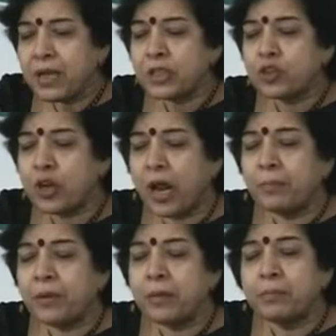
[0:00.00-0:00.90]
is
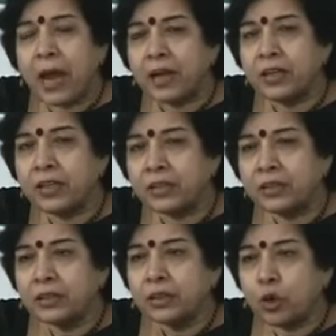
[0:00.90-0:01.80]
trapped in matter,
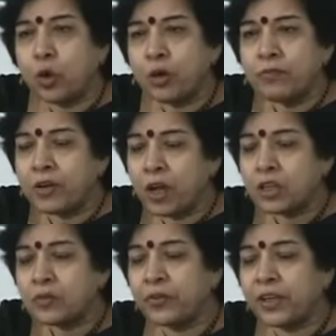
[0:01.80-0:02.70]
the whole
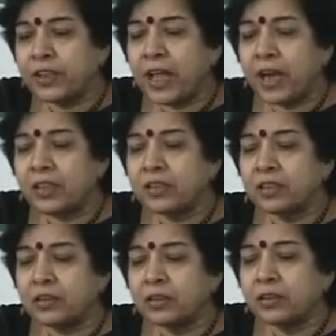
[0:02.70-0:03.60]
philosophy that
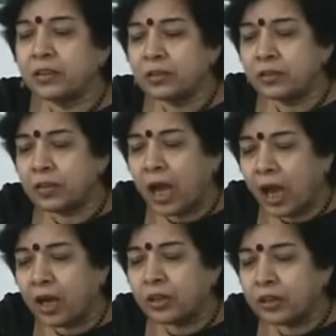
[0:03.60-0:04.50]

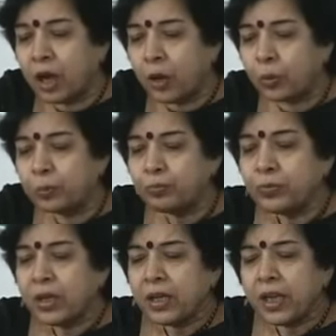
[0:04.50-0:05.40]
art thou.
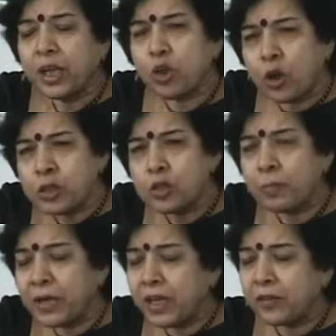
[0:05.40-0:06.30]
It also
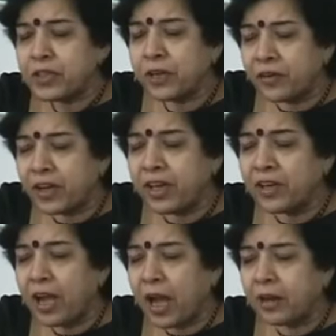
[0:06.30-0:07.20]
believes in
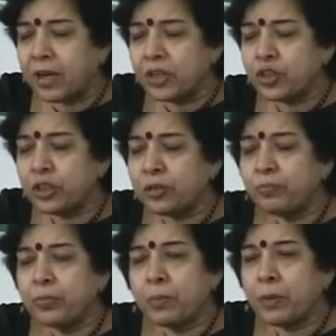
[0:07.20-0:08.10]
reincarnation
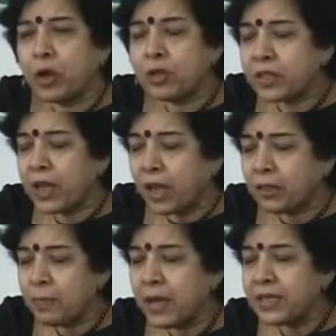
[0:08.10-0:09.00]
because the
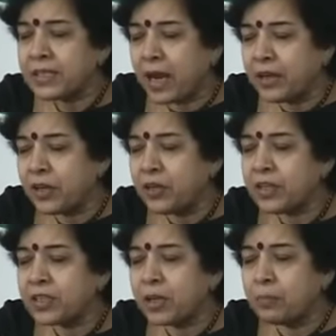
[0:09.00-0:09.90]
Atma is
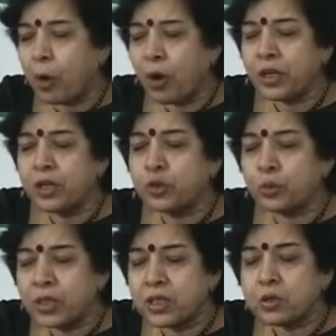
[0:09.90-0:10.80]
continuously born into
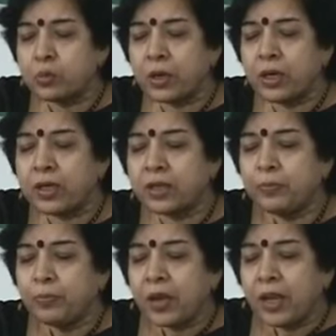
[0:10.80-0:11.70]
this world
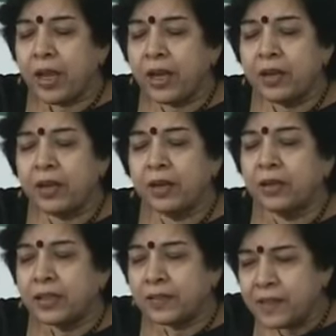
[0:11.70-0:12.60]
in
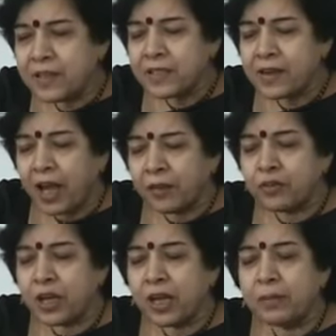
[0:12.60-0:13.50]
this
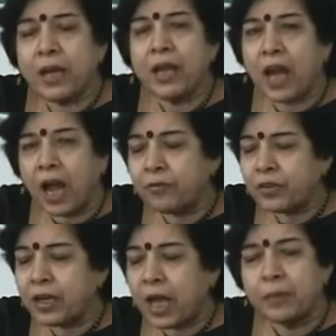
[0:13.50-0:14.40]
lifetime and
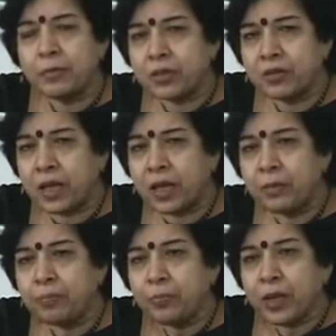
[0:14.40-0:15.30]
after
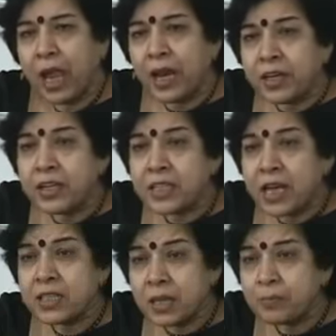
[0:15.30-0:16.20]
lifetime and it is
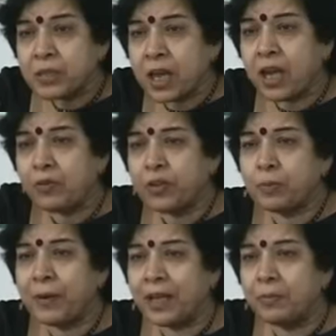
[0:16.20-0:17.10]
our samskar which
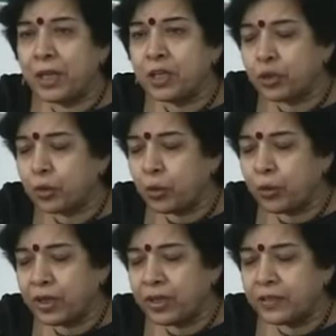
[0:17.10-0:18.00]
play a major
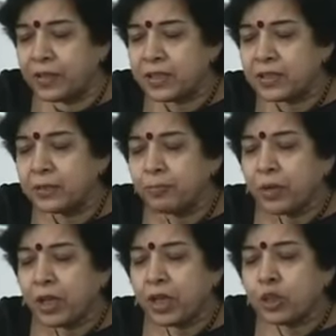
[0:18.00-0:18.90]
role in this.
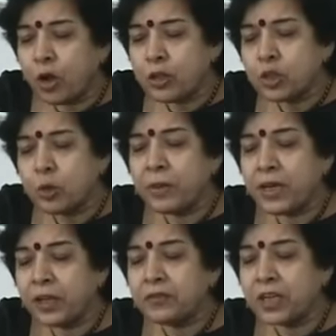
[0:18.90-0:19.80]
It also
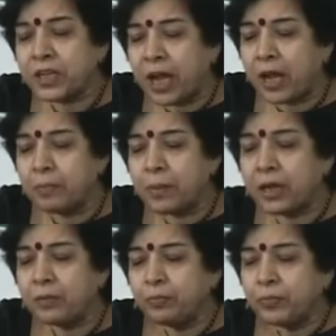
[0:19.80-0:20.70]
believes in
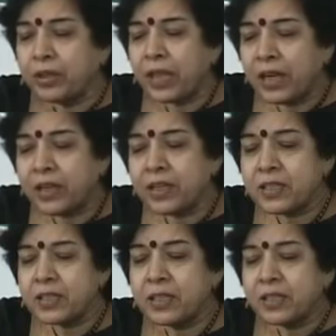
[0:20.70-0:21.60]
karma that
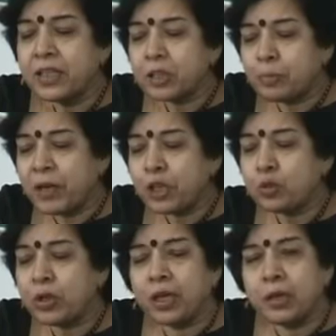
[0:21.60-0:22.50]
is the
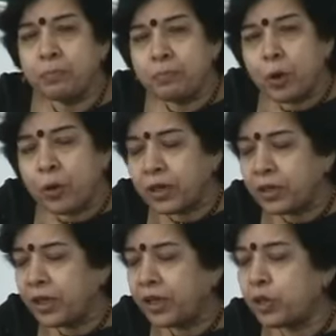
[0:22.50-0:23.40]
spiritual
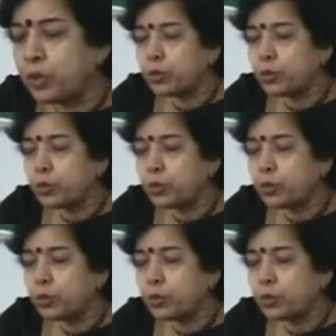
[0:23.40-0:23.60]
impurity due